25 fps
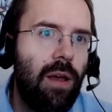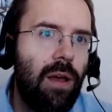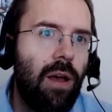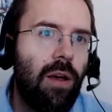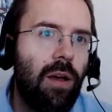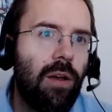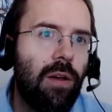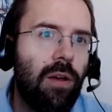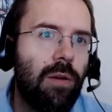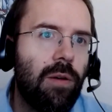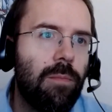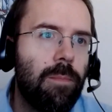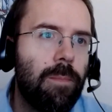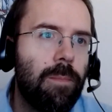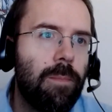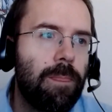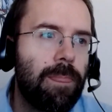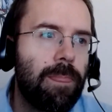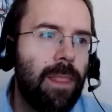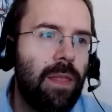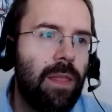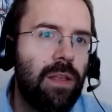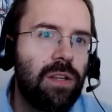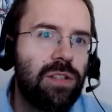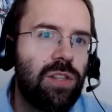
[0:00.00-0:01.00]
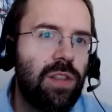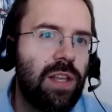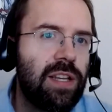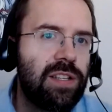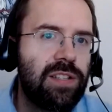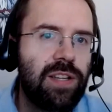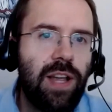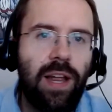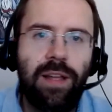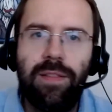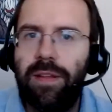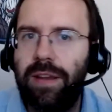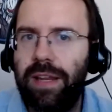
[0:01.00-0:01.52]
They
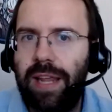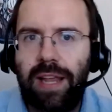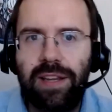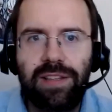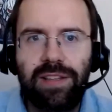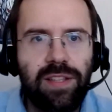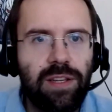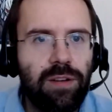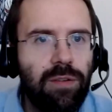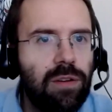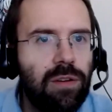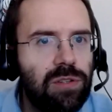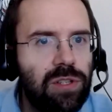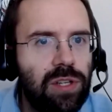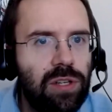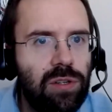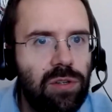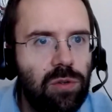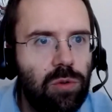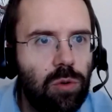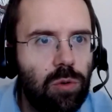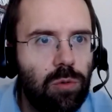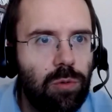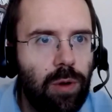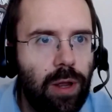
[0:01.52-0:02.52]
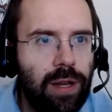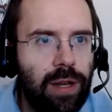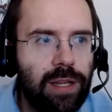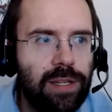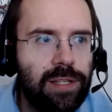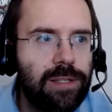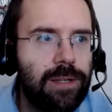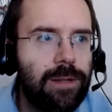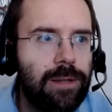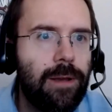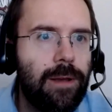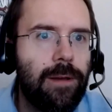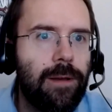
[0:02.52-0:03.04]
decide that yes, they're interested in dual
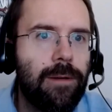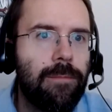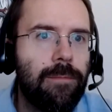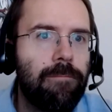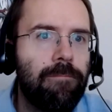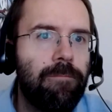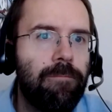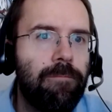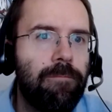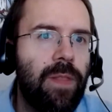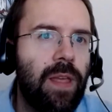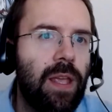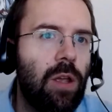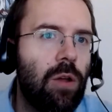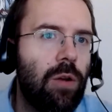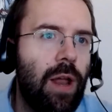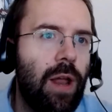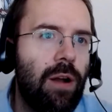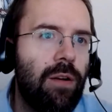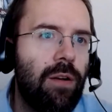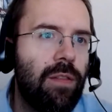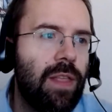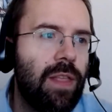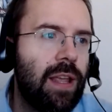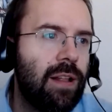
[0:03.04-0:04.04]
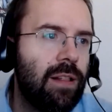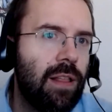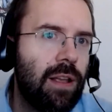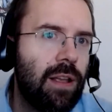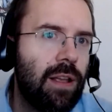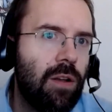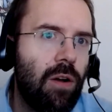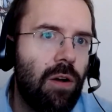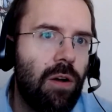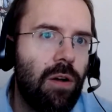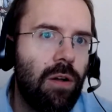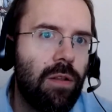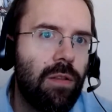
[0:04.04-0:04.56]
credit. They go down and they click
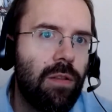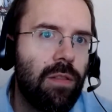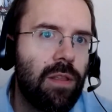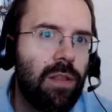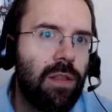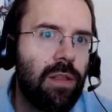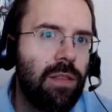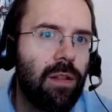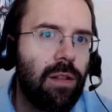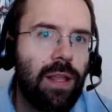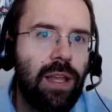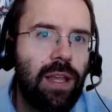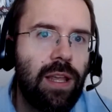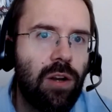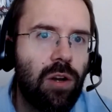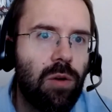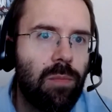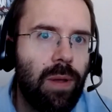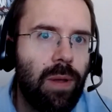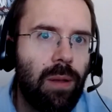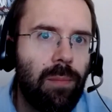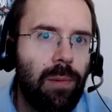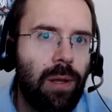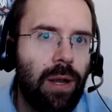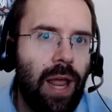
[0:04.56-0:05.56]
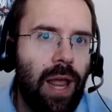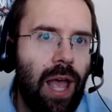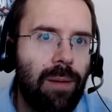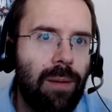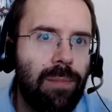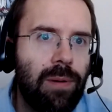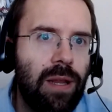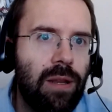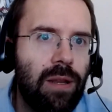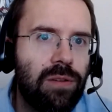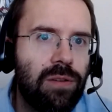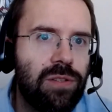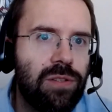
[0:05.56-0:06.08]
on the link under Belmont
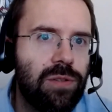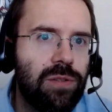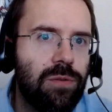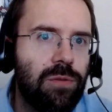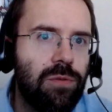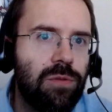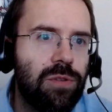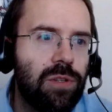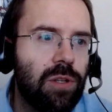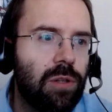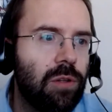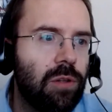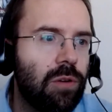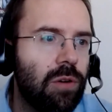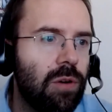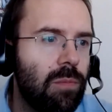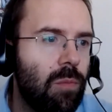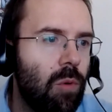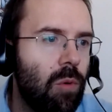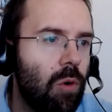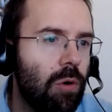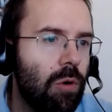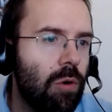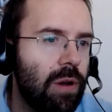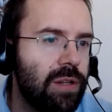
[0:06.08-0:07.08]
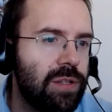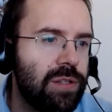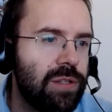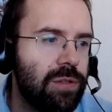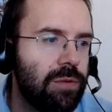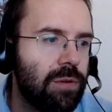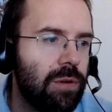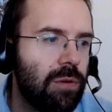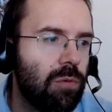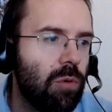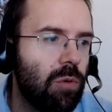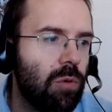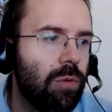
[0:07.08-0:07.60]
Abbey to learn more and
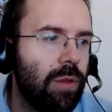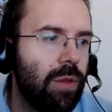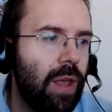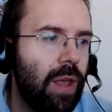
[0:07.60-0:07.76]
to enroll